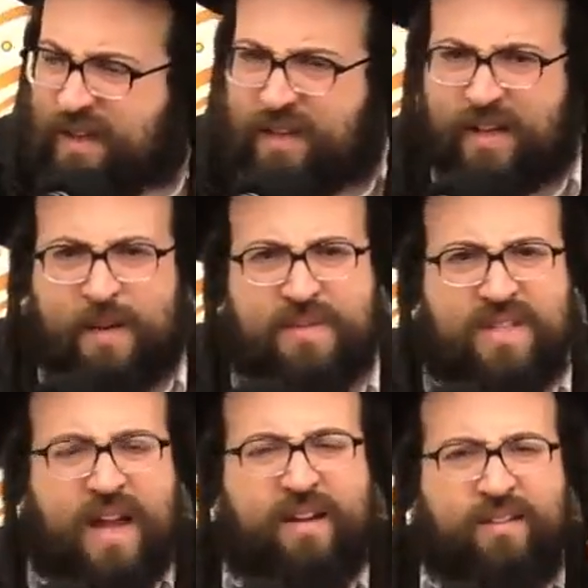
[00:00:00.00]
And the Rebbe
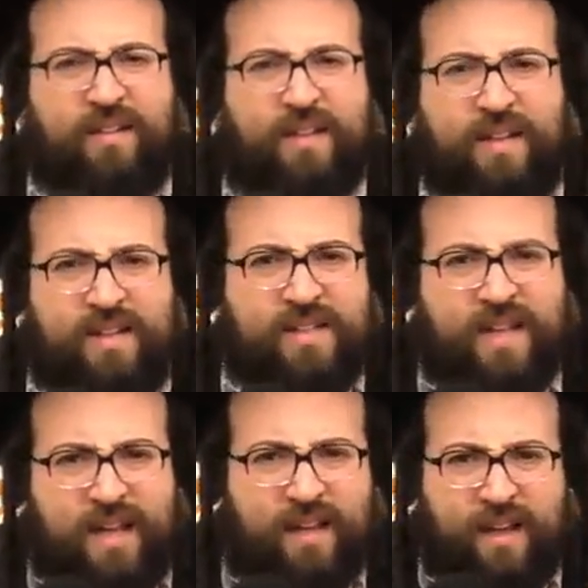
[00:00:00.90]
starts
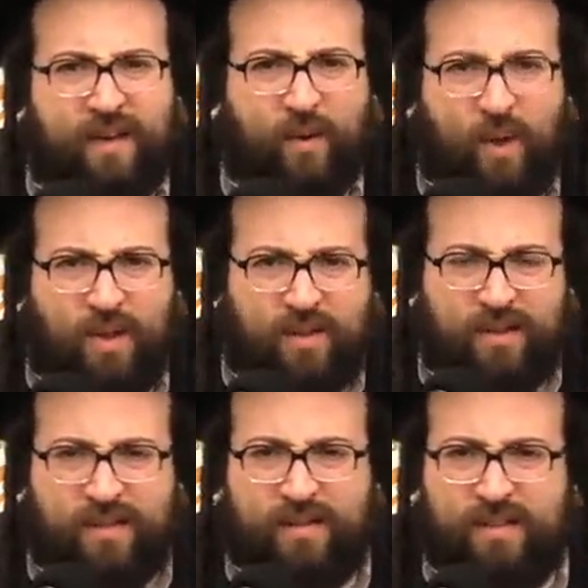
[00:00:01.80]
saying all
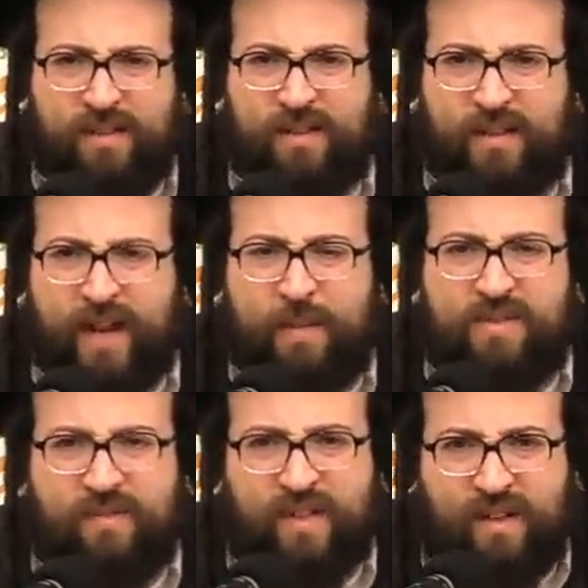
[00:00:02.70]
the
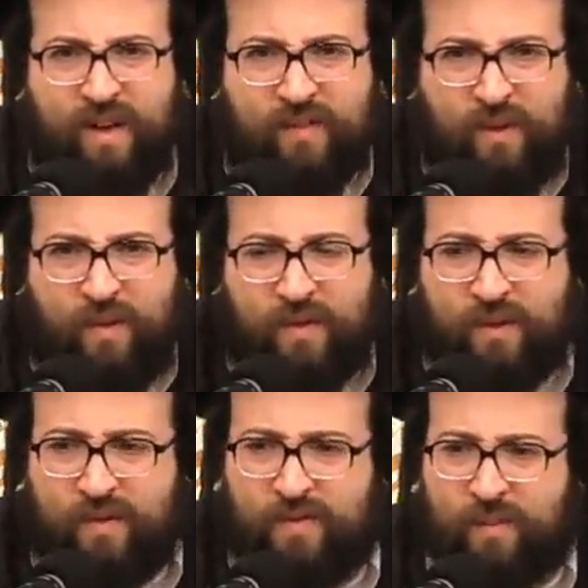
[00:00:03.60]
names from
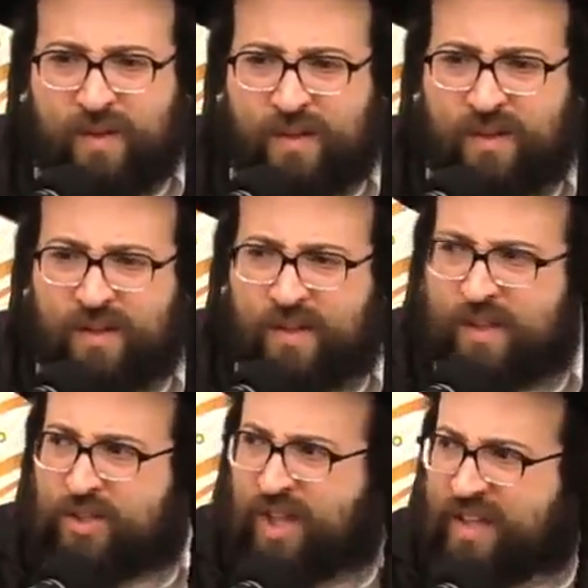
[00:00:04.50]
the
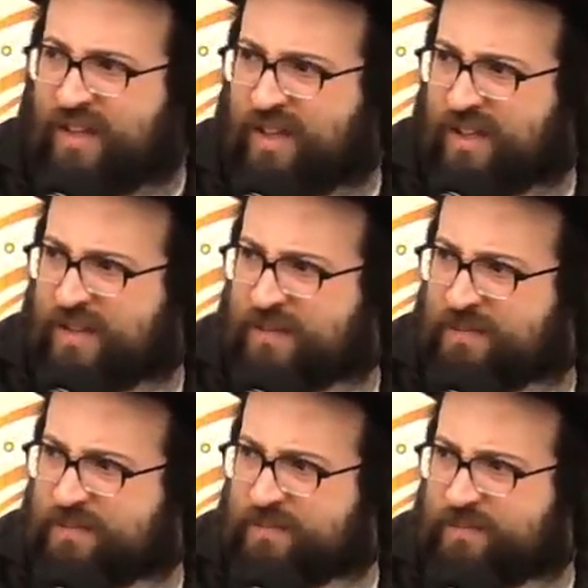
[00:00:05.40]
städtlich
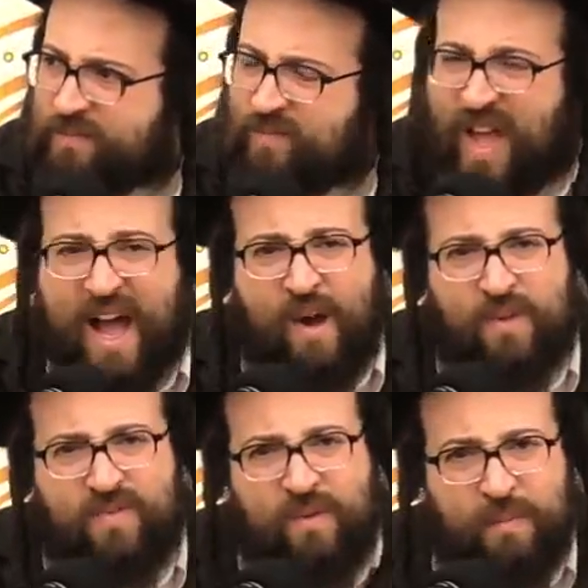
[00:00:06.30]

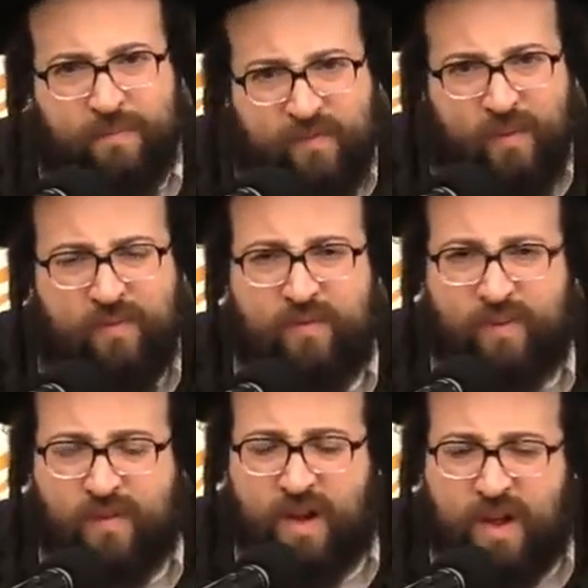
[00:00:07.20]
towns, from
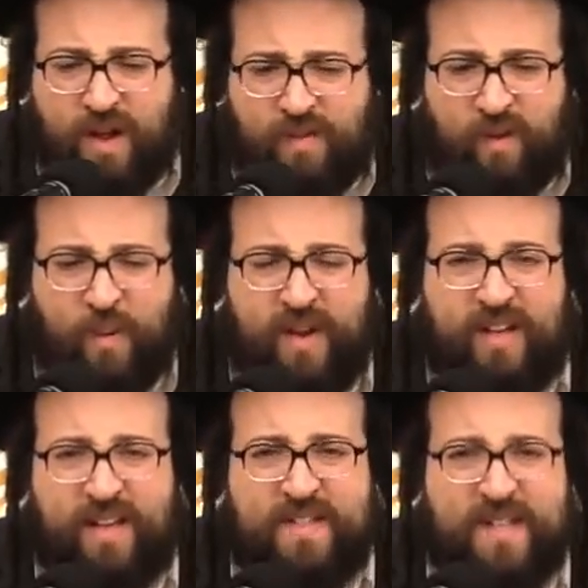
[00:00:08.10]
where
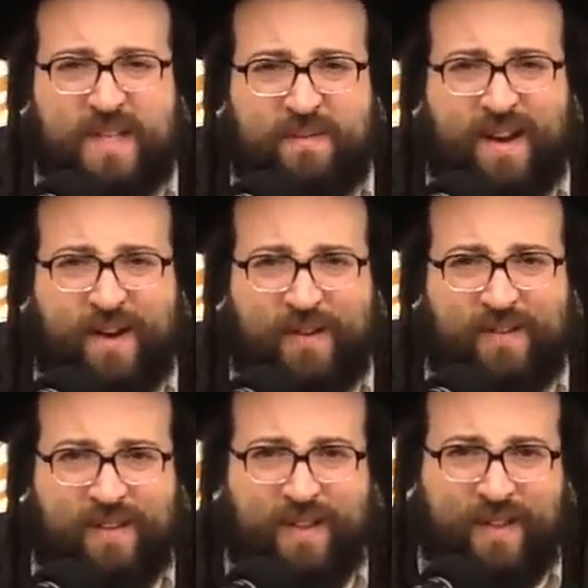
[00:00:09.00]
the Hasidim
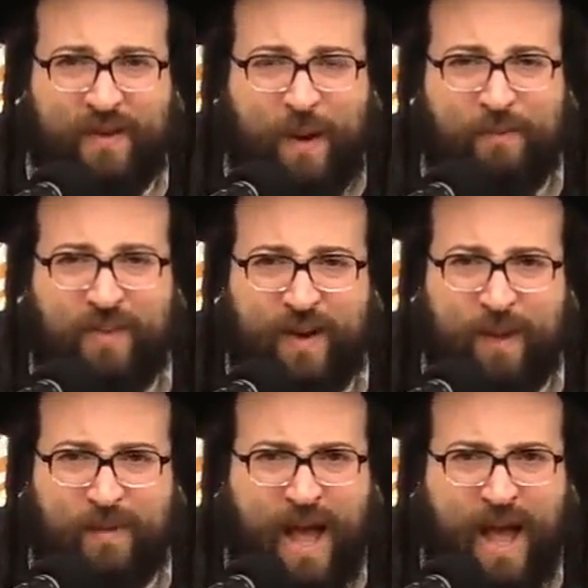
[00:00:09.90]
they come to the Rebbe.